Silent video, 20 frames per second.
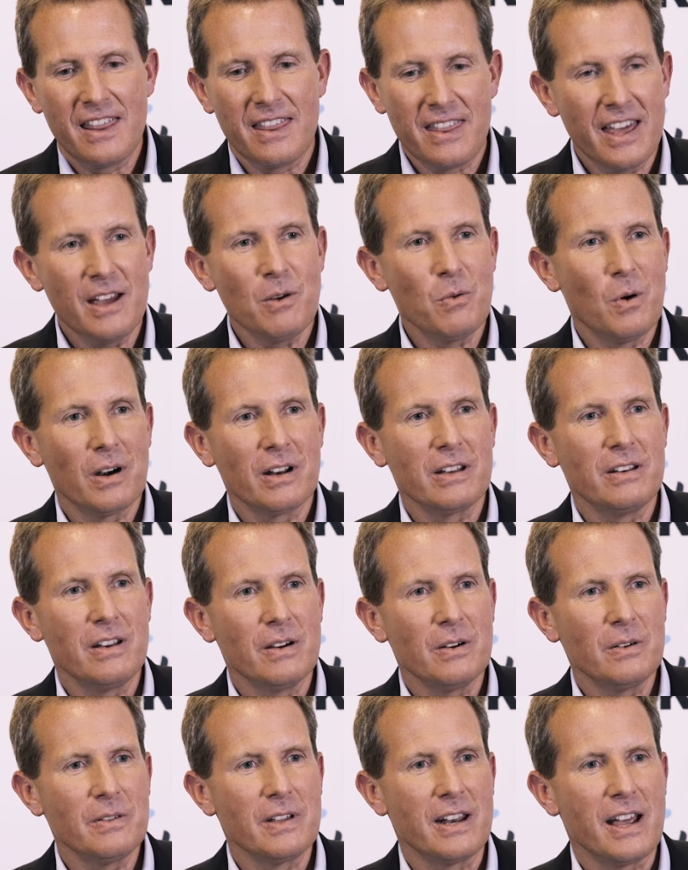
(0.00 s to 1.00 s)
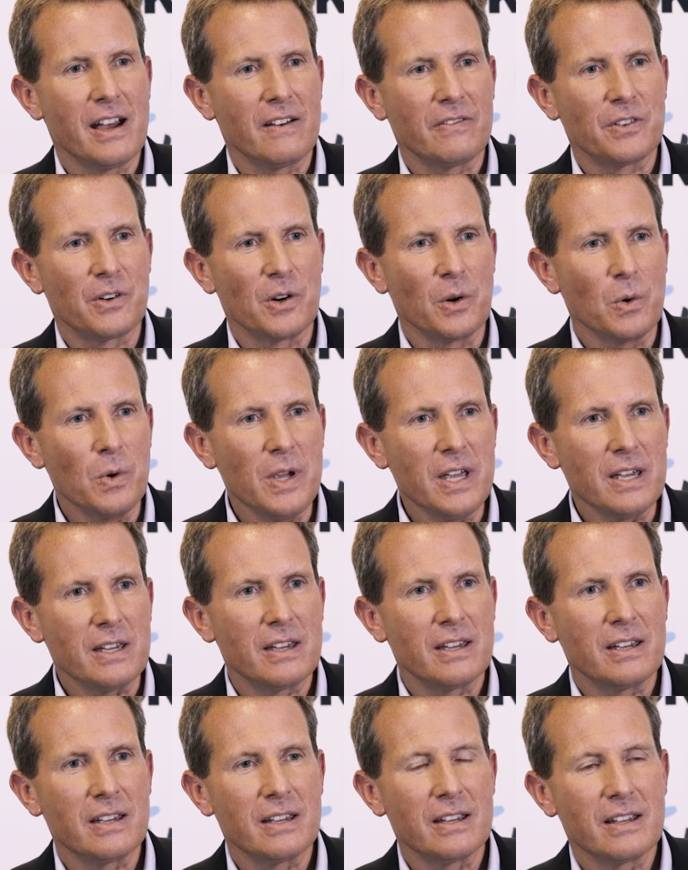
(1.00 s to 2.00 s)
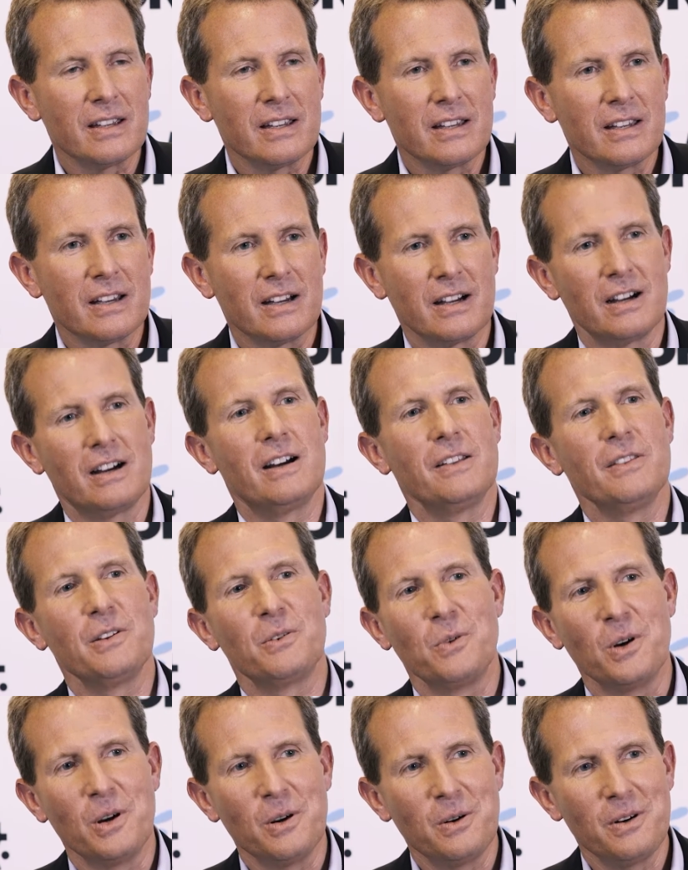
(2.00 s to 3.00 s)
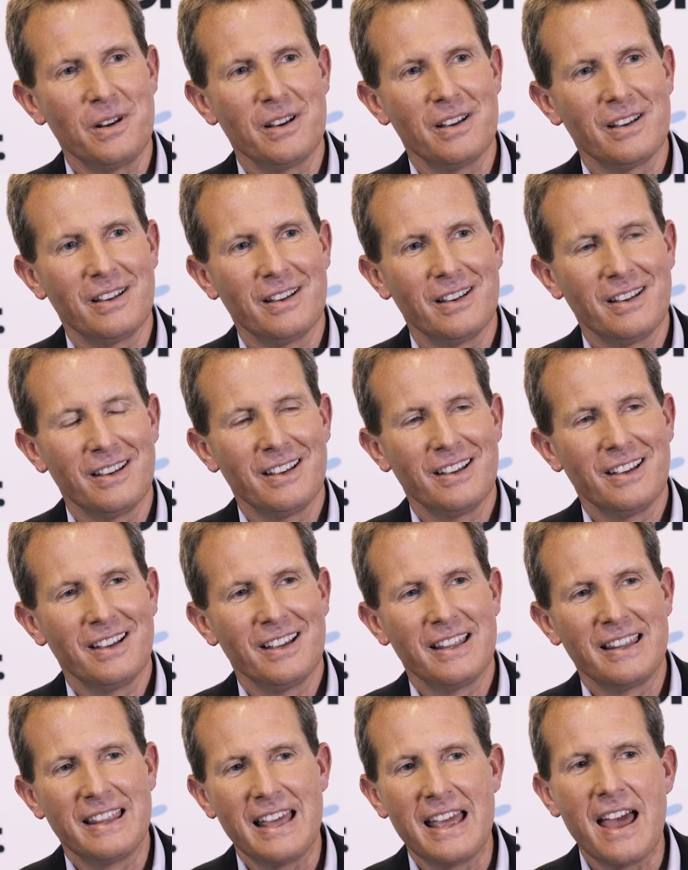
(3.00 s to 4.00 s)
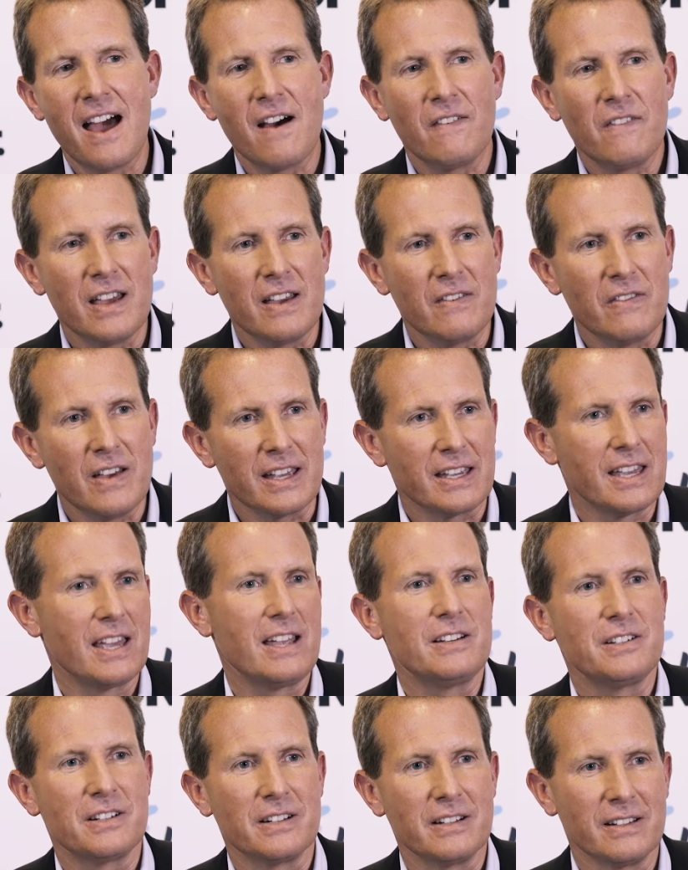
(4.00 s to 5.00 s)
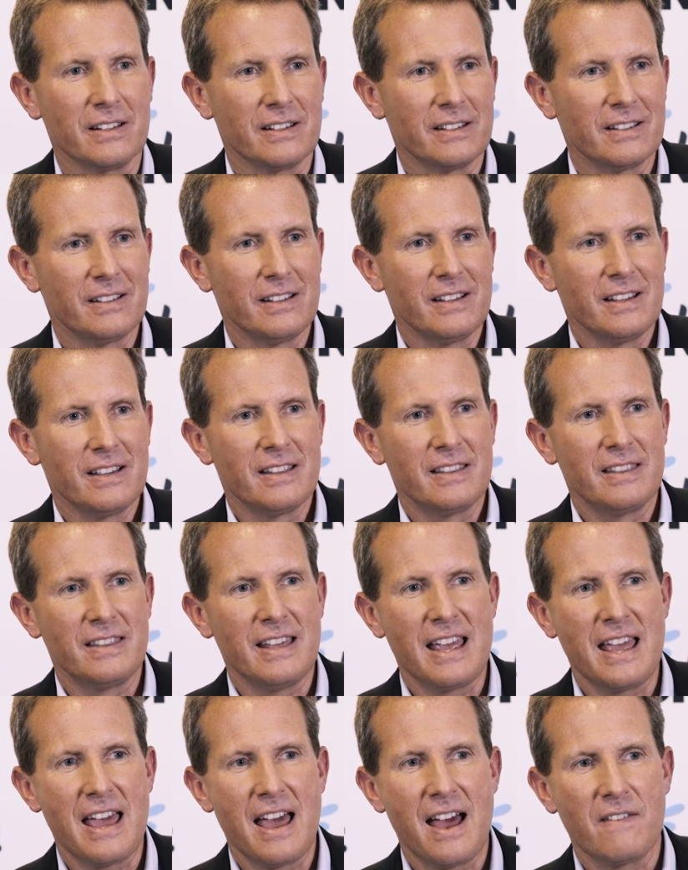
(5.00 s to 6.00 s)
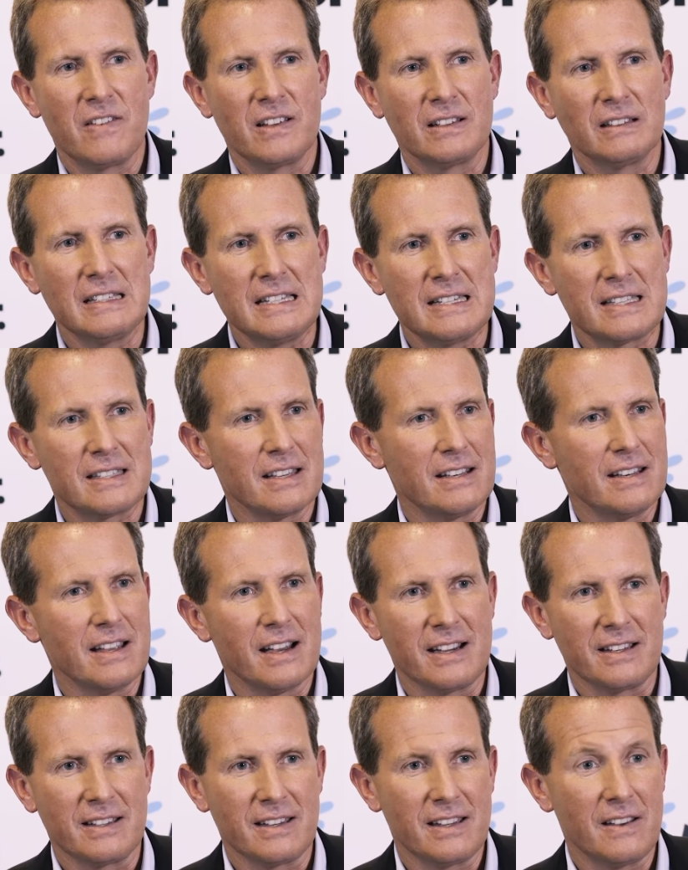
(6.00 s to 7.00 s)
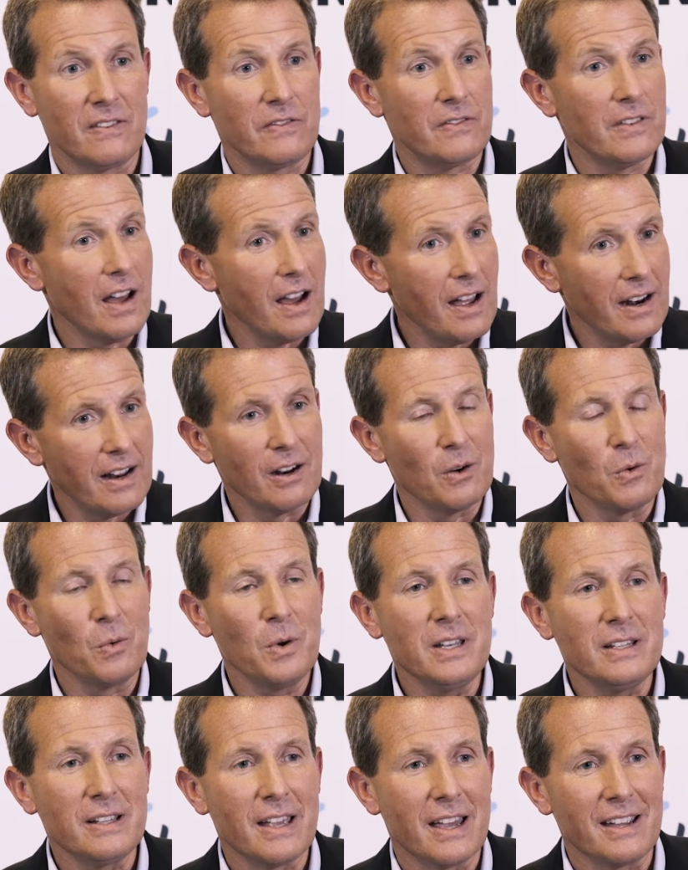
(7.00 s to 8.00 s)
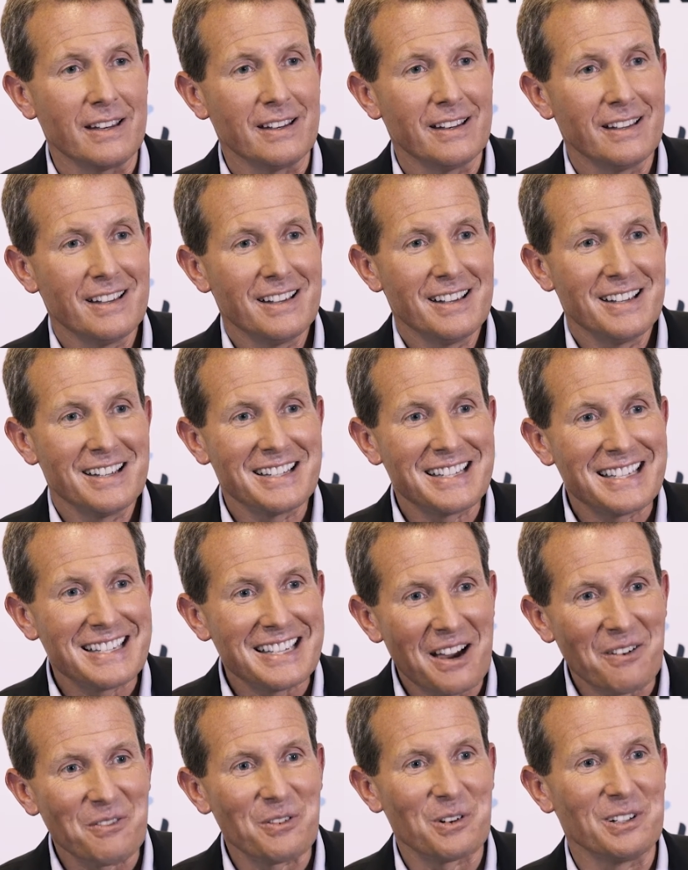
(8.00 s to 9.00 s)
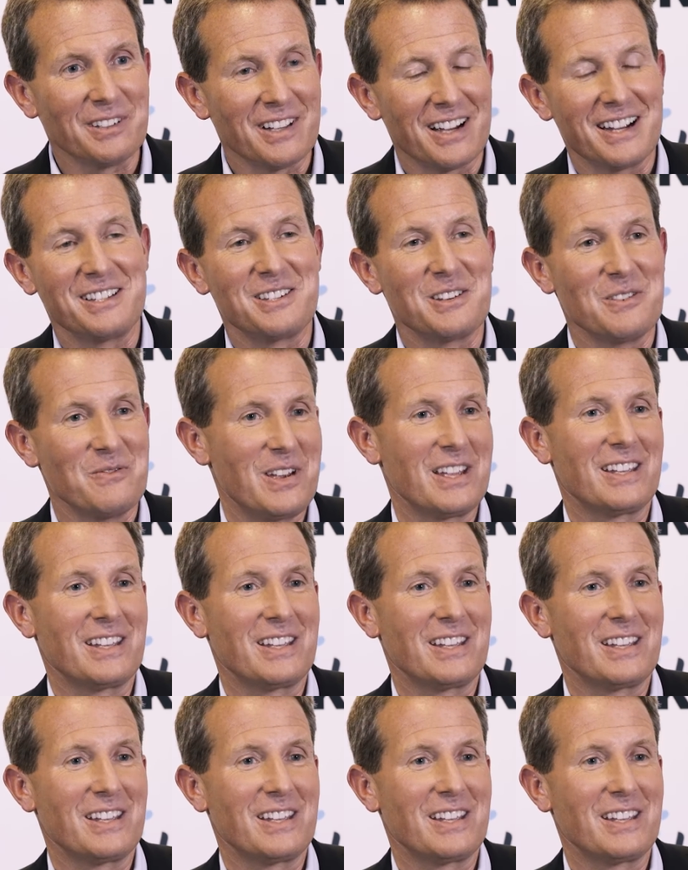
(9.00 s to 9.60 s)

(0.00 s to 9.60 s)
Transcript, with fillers: they want to know that after a week on the road, they have a vacation. They have at least a night, if not at a Wingate, several nights of